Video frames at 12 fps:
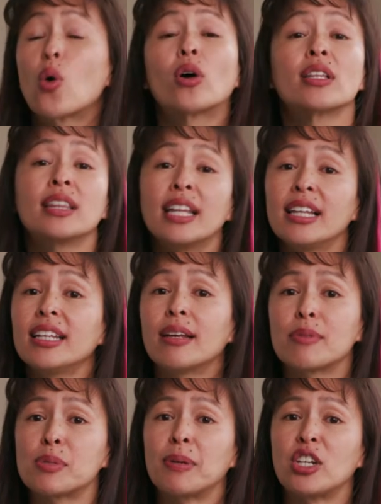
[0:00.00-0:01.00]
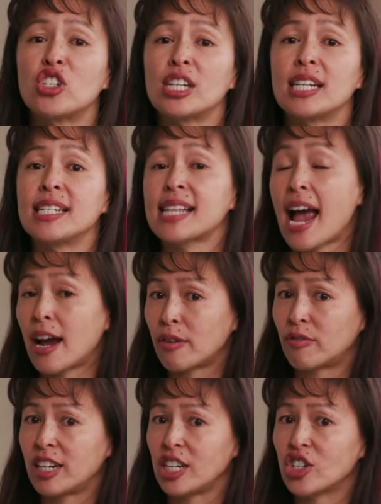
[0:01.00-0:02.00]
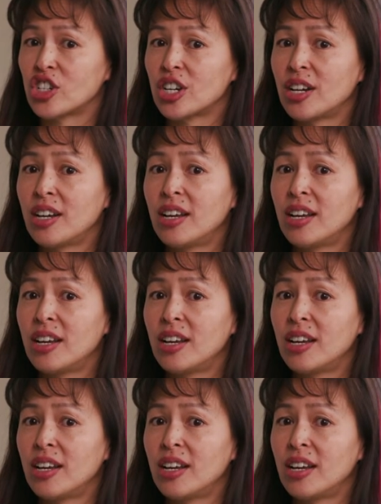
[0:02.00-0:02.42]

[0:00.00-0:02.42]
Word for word: or Lilium species out of reach,